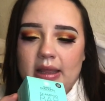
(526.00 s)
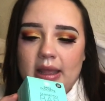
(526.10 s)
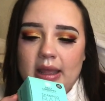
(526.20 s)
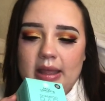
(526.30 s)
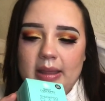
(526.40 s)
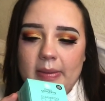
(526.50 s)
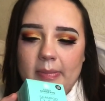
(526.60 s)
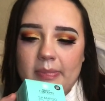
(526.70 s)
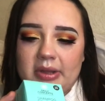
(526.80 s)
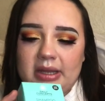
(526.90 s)

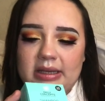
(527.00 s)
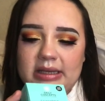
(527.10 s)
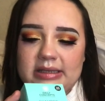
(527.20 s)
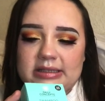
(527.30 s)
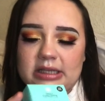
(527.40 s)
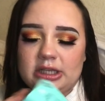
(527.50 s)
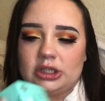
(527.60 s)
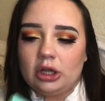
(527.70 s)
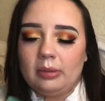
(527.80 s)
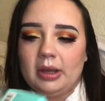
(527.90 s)
but it does not
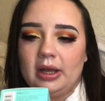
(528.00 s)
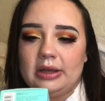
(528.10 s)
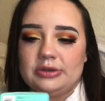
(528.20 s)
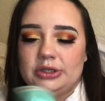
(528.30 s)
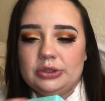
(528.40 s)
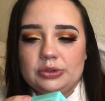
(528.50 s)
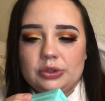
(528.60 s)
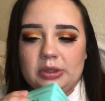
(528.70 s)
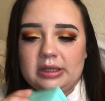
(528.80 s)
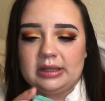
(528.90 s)
talk about how to use or
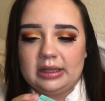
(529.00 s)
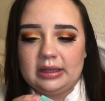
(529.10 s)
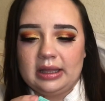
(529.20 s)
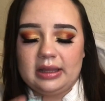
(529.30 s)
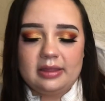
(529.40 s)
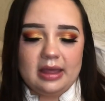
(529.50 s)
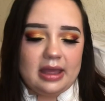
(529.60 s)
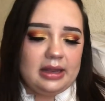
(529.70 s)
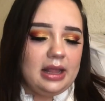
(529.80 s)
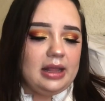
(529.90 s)
anything like
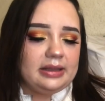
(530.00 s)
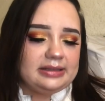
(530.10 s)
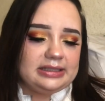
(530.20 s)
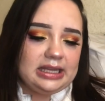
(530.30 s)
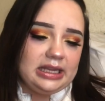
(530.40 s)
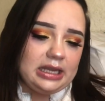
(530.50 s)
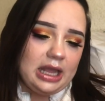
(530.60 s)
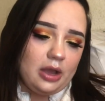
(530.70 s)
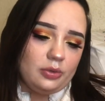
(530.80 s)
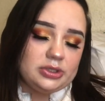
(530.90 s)
that. Let's take it
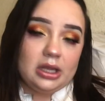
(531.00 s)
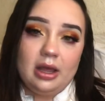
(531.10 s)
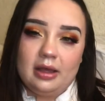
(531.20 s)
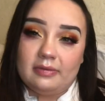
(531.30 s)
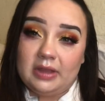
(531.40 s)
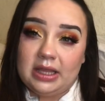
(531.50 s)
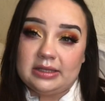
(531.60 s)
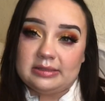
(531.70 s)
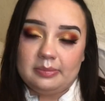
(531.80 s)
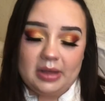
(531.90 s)
out of
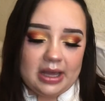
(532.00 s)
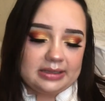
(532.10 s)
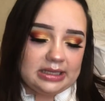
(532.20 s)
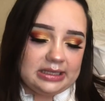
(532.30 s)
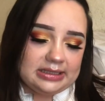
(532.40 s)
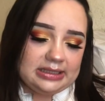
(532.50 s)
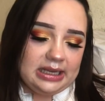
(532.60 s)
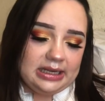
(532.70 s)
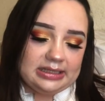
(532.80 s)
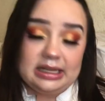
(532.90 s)
its box. It does say
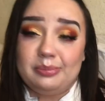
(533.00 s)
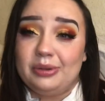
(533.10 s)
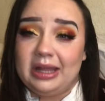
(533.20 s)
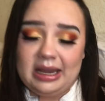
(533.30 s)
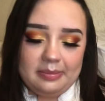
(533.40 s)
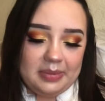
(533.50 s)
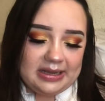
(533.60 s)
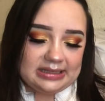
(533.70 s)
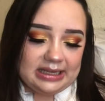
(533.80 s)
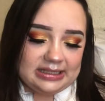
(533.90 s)
it is a
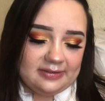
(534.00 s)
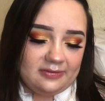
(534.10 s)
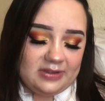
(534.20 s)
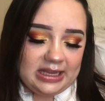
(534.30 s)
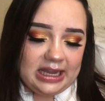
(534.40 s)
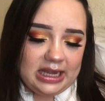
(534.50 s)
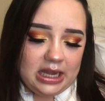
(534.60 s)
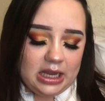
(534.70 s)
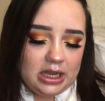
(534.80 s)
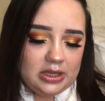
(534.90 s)
plant-based and it's a vegan,
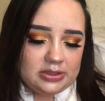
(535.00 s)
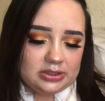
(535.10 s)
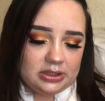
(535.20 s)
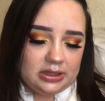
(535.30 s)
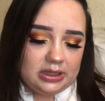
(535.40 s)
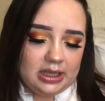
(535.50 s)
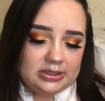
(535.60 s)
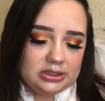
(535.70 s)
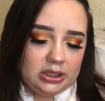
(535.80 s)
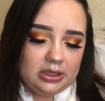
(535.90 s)
so
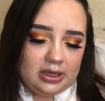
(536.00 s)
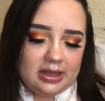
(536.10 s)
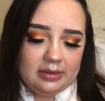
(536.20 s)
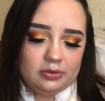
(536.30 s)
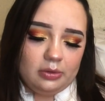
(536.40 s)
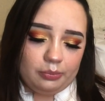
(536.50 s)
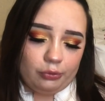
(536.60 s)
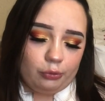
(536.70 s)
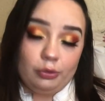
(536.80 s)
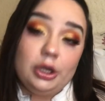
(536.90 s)
that's good. I think I'm doing
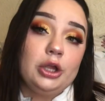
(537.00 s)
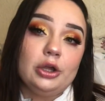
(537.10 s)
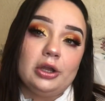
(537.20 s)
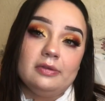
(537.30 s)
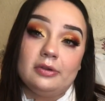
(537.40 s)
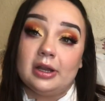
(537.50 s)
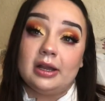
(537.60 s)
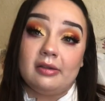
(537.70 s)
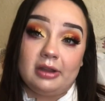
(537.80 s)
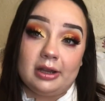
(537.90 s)
pretty good for not
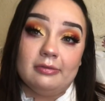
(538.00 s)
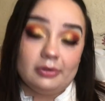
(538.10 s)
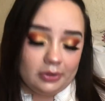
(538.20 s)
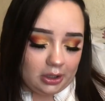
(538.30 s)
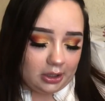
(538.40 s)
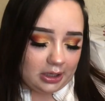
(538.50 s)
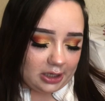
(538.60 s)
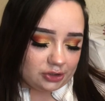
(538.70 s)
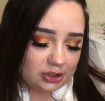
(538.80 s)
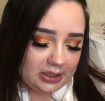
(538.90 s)
having an info card,
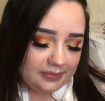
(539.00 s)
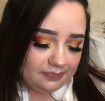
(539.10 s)
actually.